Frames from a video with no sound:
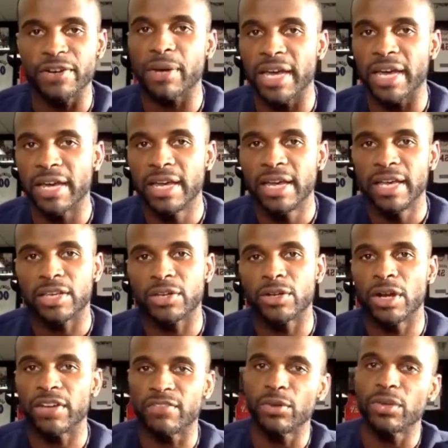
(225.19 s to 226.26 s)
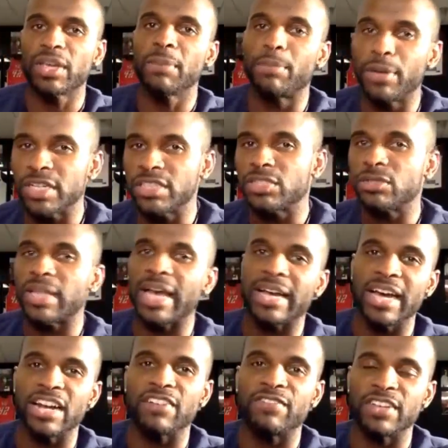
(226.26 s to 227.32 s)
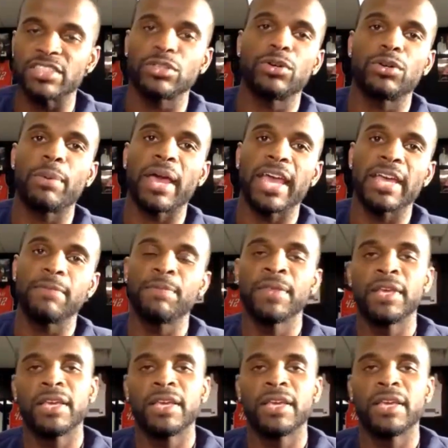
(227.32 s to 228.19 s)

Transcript: But, if you can push through that kind of physical pain,